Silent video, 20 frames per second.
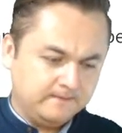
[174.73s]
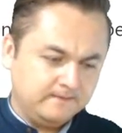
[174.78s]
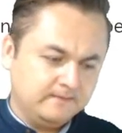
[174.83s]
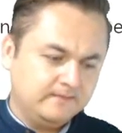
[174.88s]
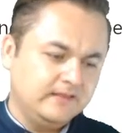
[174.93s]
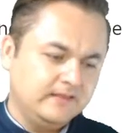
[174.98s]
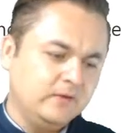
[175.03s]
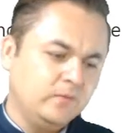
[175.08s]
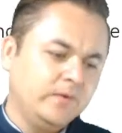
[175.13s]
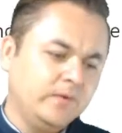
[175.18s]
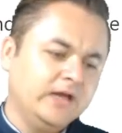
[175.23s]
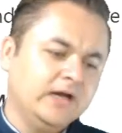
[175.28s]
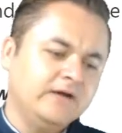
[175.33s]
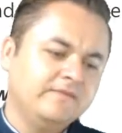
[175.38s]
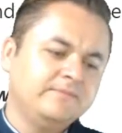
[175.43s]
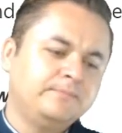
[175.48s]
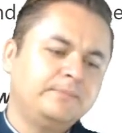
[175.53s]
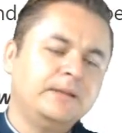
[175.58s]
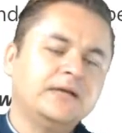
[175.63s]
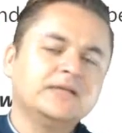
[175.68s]
Then we
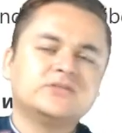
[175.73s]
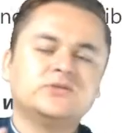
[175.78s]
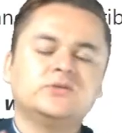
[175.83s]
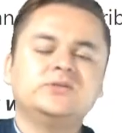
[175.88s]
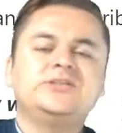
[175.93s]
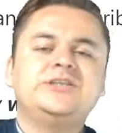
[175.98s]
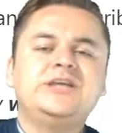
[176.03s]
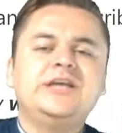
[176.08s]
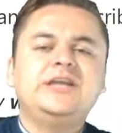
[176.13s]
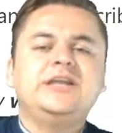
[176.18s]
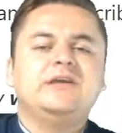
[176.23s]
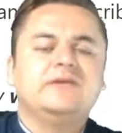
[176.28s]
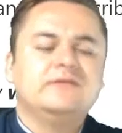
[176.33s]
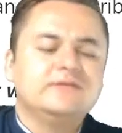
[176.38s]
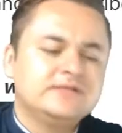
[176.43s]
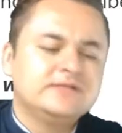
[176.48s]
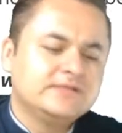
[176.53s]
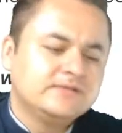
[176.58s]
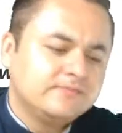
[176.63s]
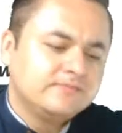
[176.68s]
have past
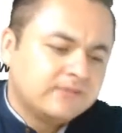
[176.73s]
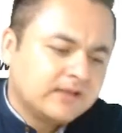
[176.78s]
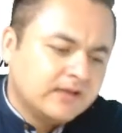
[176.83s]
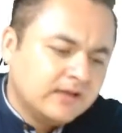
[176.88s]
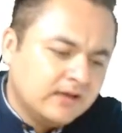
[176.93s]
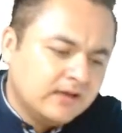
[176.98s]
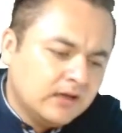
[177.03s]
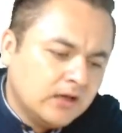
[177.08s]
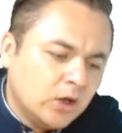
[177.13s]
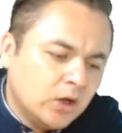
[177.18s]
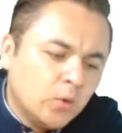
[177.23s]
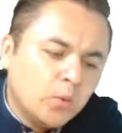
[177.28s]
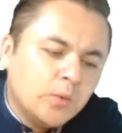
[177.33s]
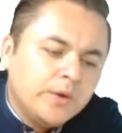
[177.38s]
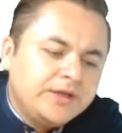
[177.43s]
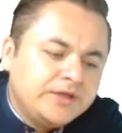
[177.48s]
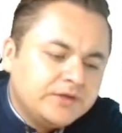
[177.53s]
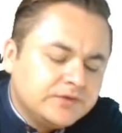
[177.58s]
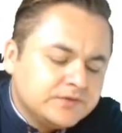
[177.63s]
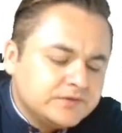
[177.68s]
continuous.
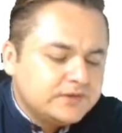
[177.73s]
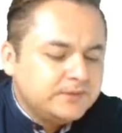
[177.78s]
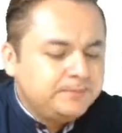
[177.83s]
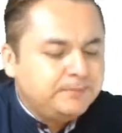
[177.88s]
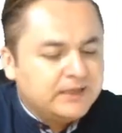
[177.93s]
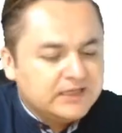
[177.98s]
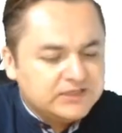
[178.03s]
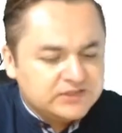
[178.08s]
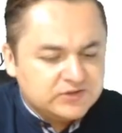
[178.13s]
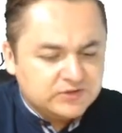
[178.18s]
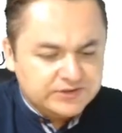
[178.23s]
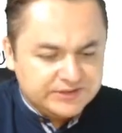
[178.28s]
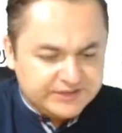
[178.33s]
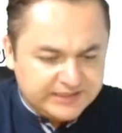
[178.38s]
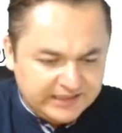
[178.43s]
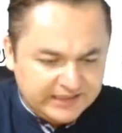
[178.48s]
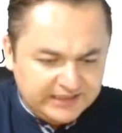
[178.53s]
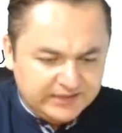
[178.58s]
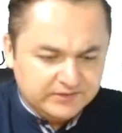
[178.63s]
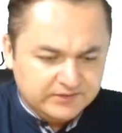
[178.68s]
We use the past
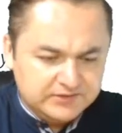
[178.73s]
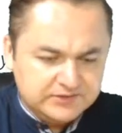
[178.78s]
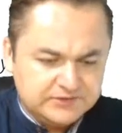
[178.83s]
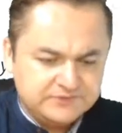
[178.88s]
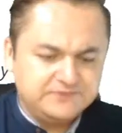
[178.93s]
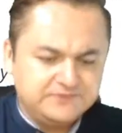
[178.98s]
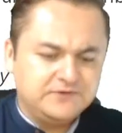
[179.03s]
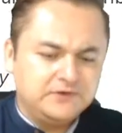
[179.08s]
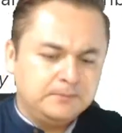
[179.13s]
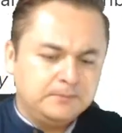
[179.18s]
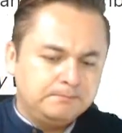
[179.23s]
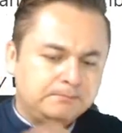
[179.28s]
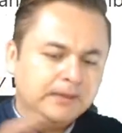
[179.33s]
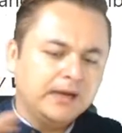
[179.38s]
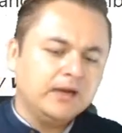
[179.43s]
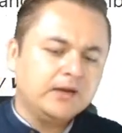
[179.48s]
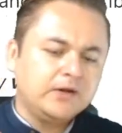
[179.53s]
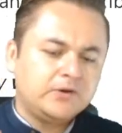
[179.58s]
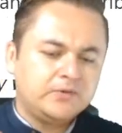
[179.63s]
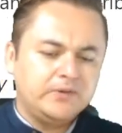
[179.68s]
continuous for
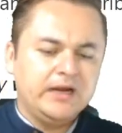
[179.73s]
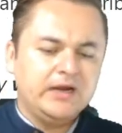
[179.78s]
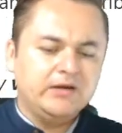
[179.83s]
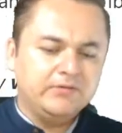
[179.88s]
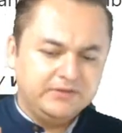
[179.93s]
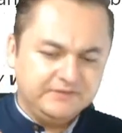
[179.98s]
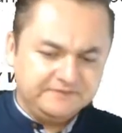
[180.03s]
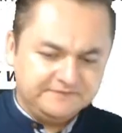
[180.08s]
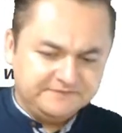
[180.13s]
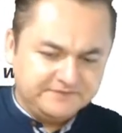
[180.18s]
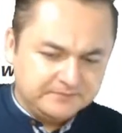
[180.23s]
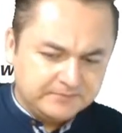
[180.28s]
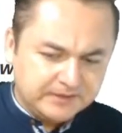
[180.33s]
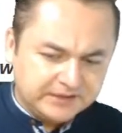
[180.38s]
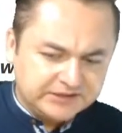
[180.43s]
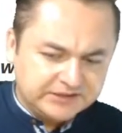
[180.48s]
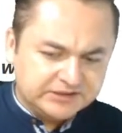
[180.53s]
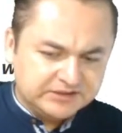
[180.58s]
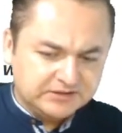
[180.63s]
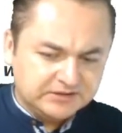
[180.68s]
background
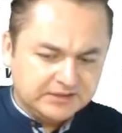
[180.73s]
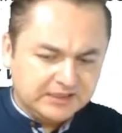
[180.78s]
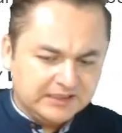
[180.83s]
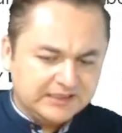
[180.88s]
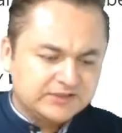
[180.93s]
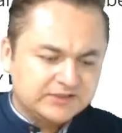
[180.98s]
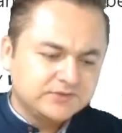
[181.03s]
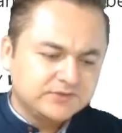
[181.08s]
information and to